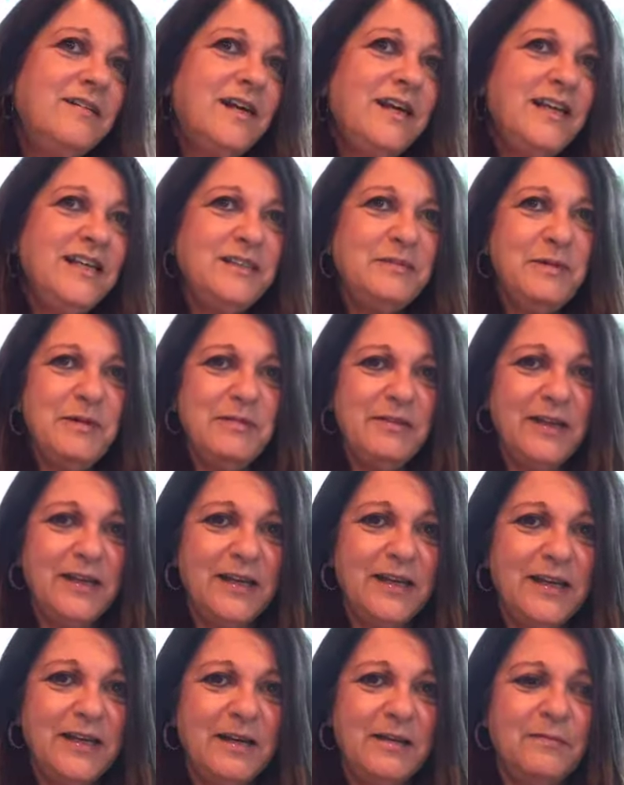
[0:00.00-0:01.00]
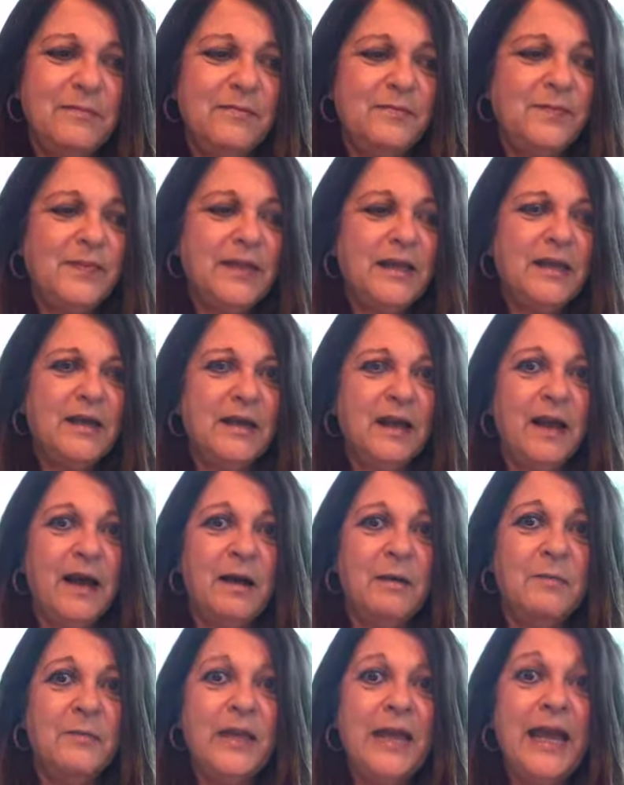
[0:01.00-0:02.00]
I guess maybe I
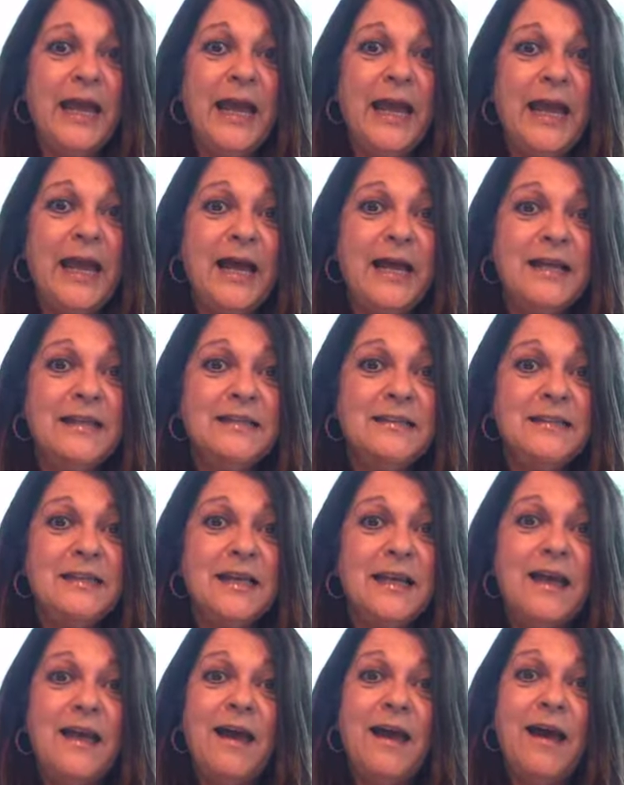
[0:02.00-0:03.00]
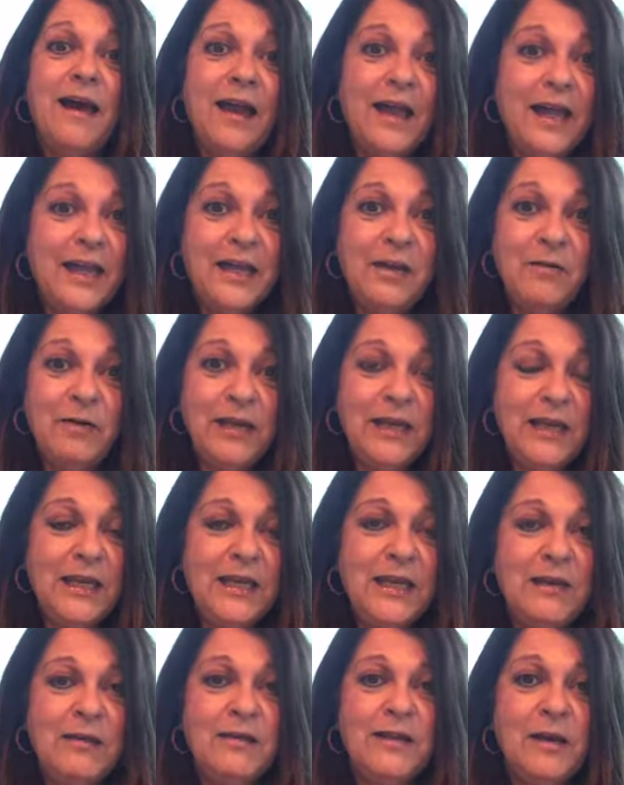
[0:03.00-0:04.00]
am. And anyway,
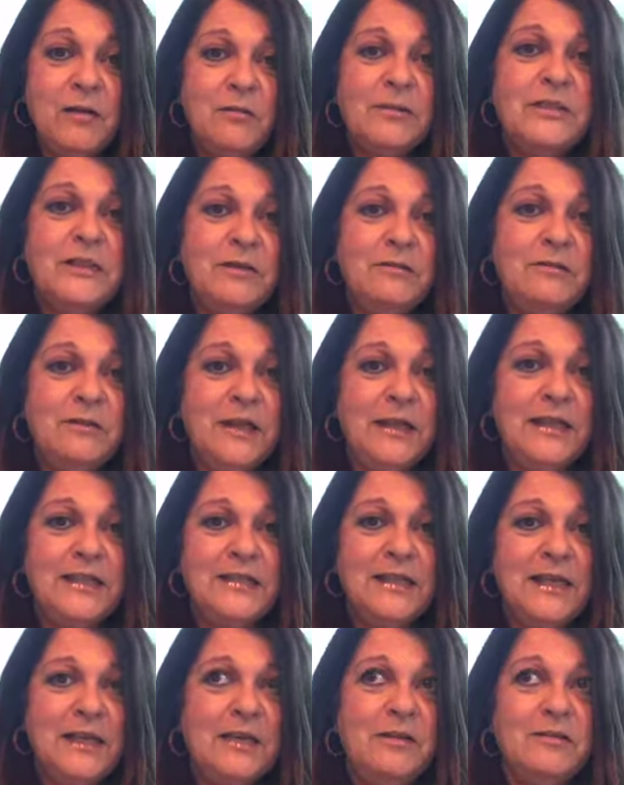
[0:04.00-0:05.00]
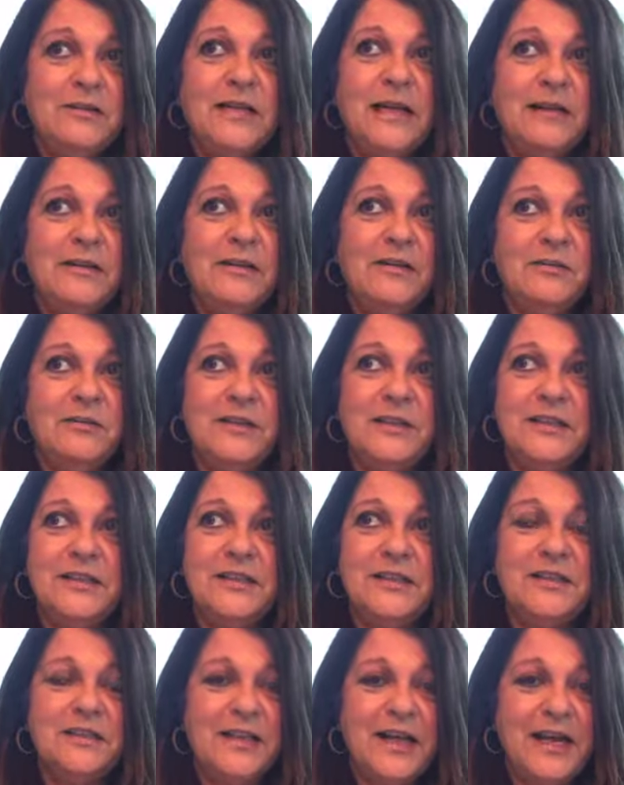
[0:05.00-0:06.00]
he said he was out there with his
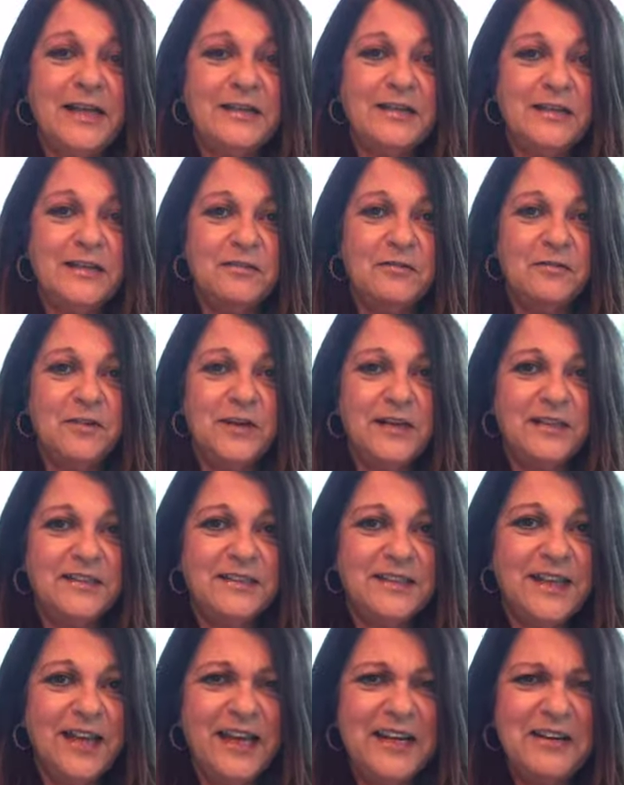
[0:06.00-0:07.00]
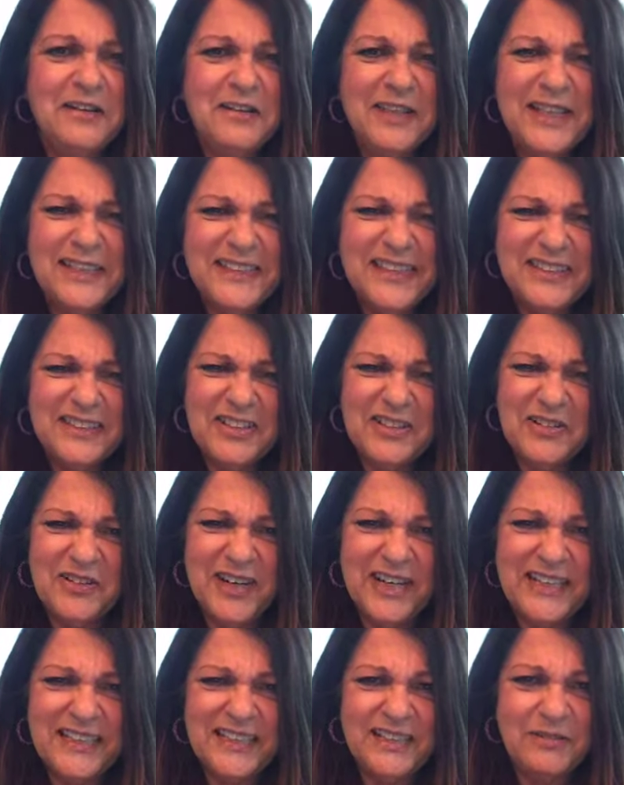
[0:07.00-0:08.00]
galactic friends. I know that sounds
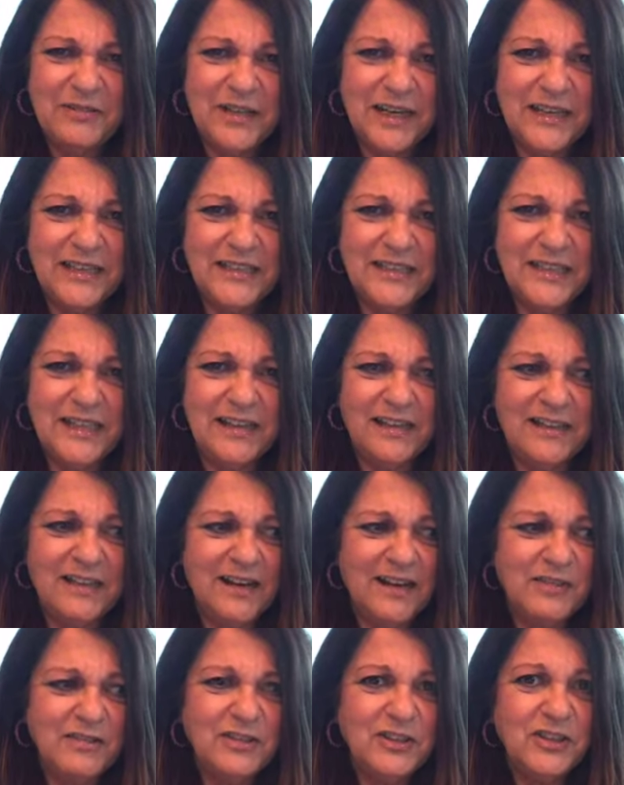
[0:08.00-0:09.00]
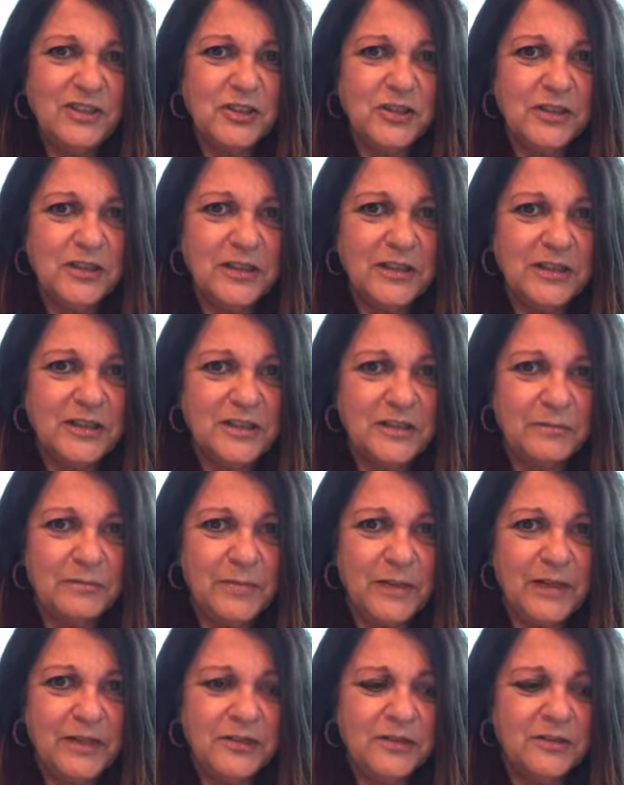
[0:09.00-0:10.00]
crazy when I say it. I was a journalism
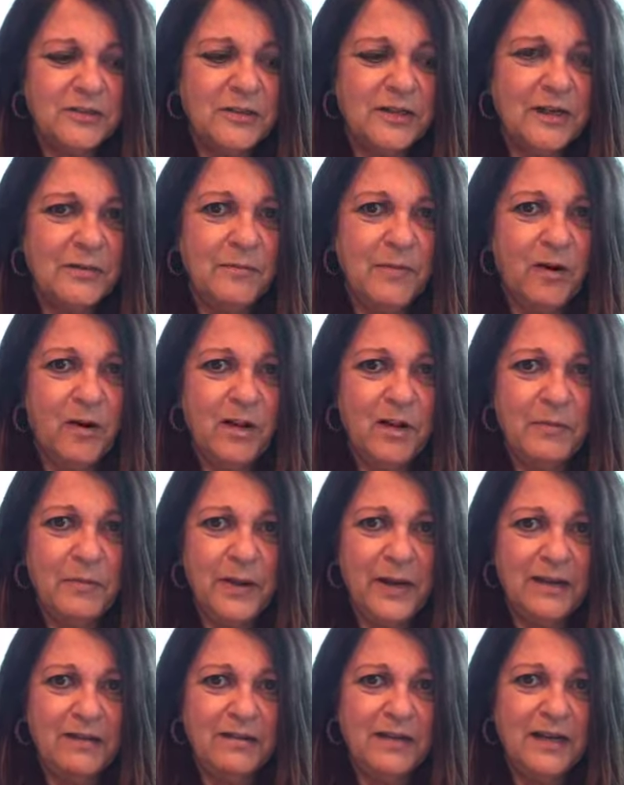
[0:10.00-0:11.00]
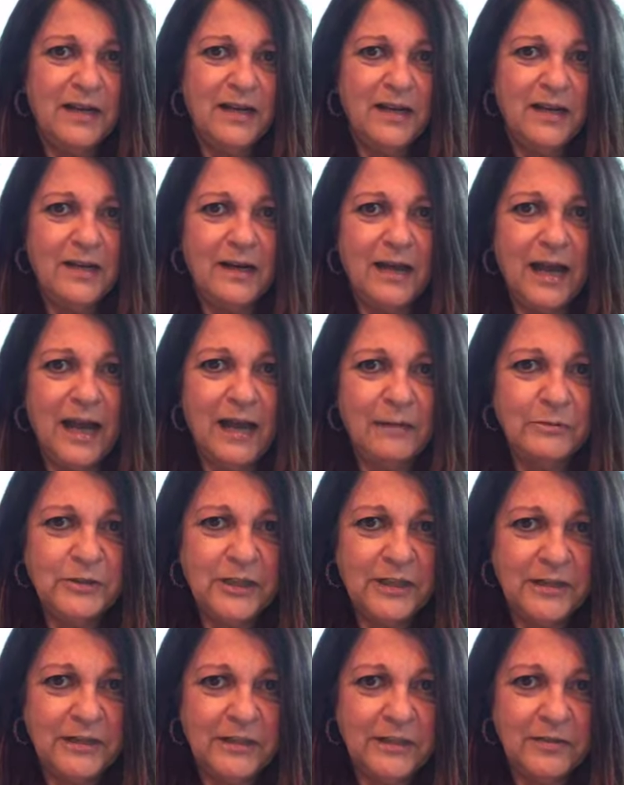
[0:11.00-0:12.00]
major and I'm all about
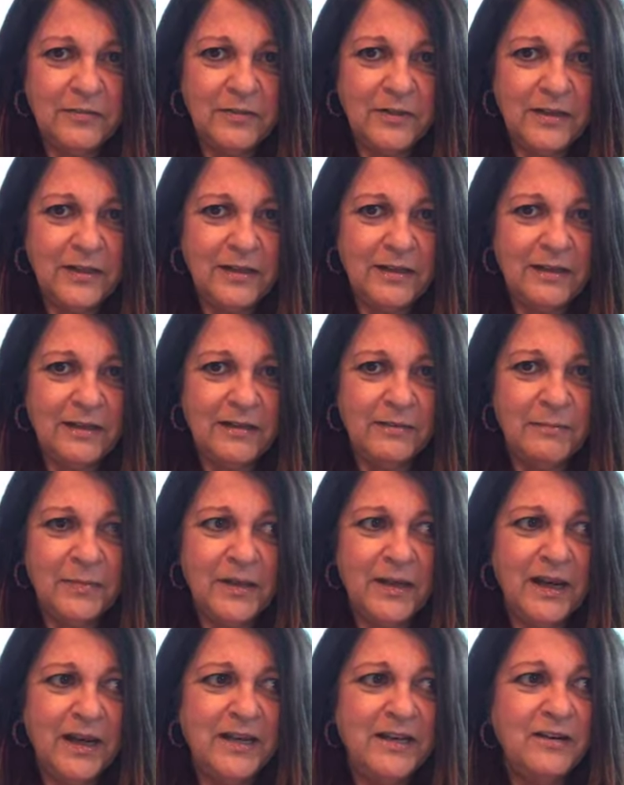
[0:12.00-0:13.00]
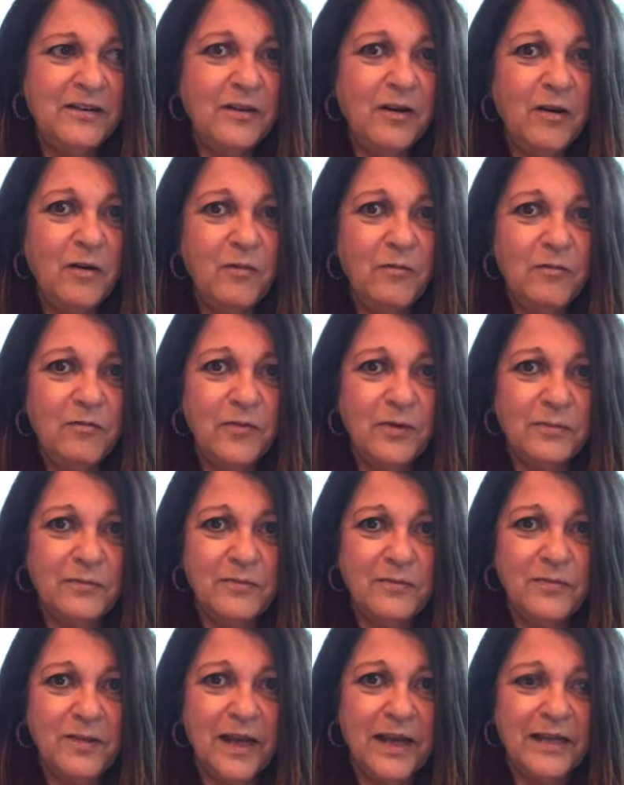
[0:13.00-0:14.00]
objectivity, but I know
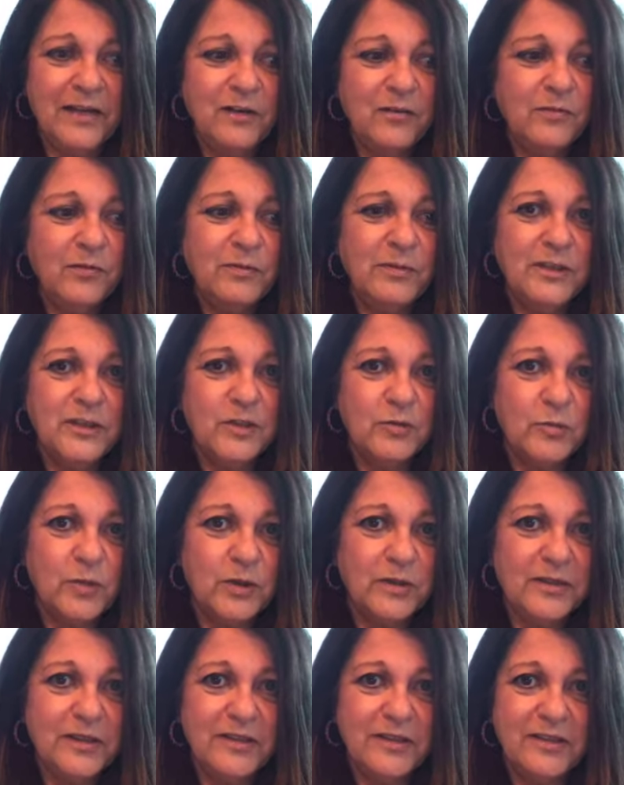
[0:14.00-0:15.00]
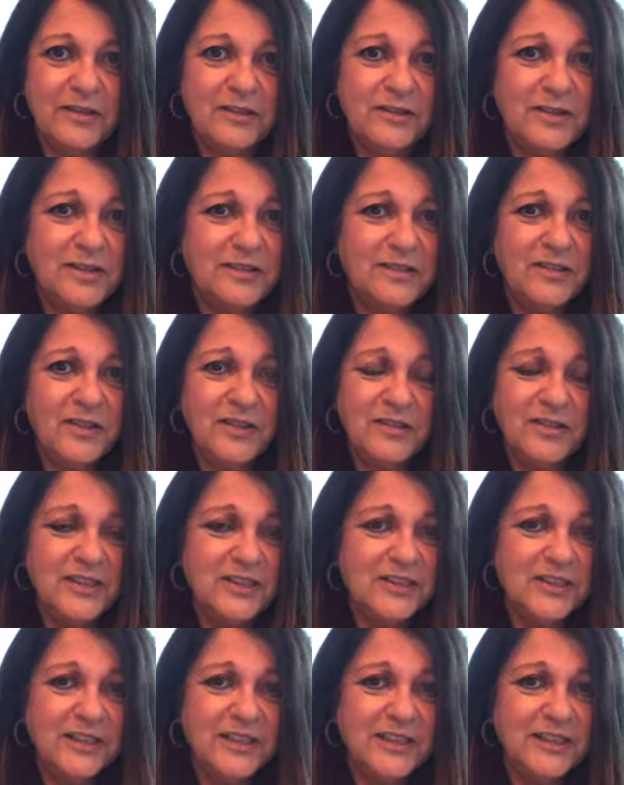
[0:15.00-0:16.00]
from this world that there's no
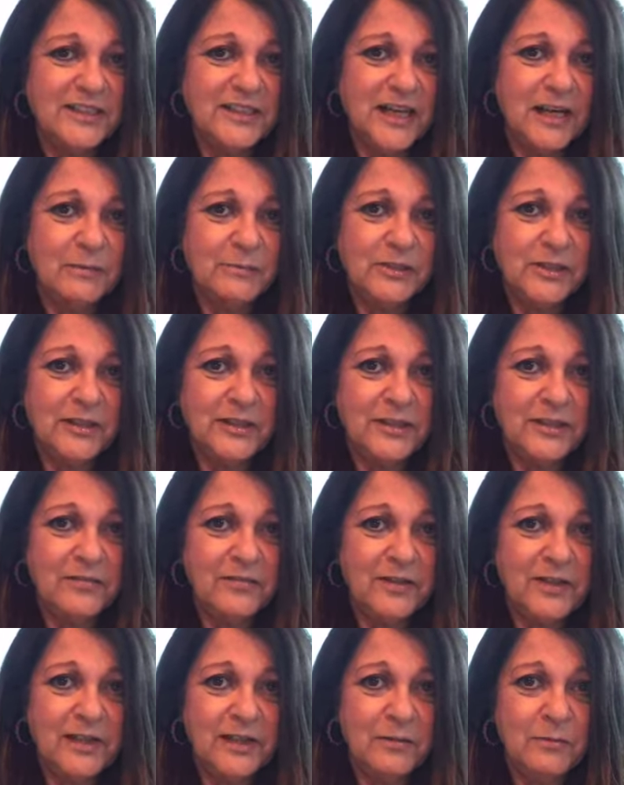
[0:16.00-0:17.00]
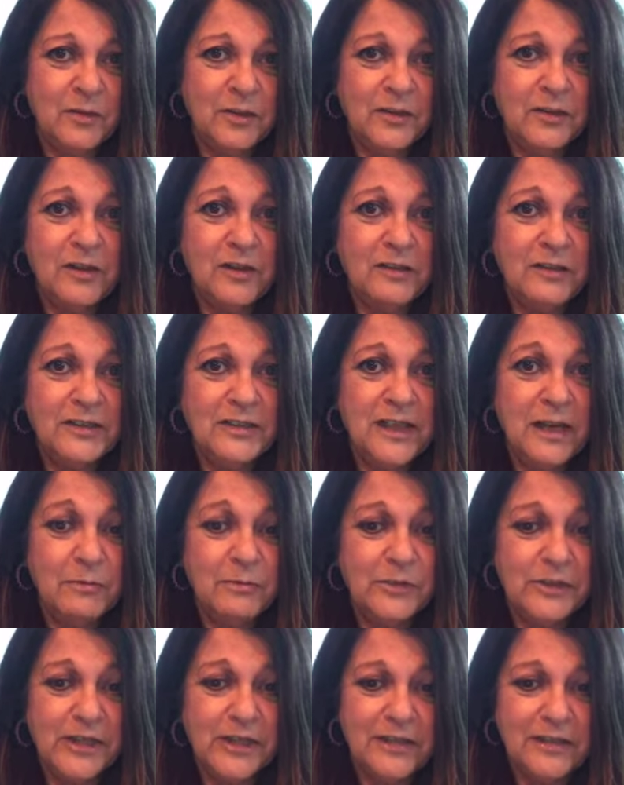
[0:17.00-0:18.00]
such thing as objectivity anymore. It's all
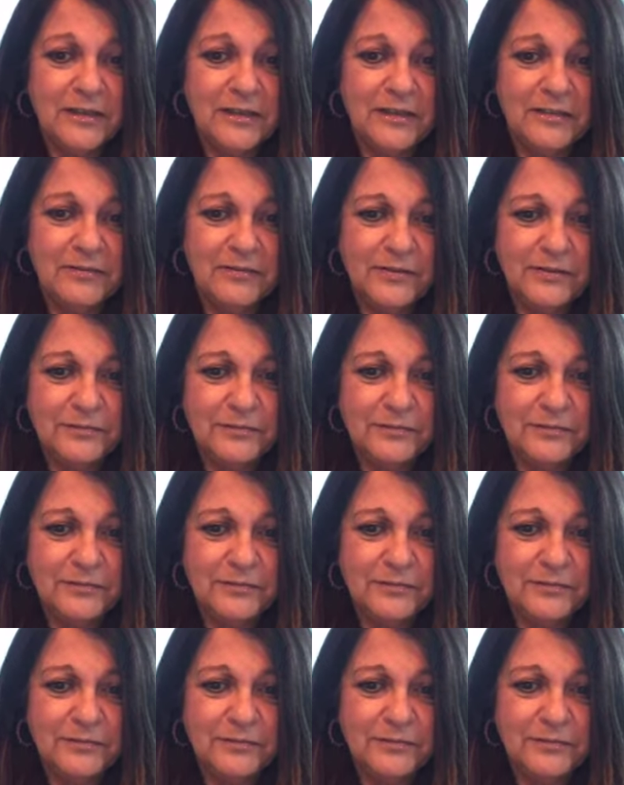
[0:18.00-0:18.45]
subjective.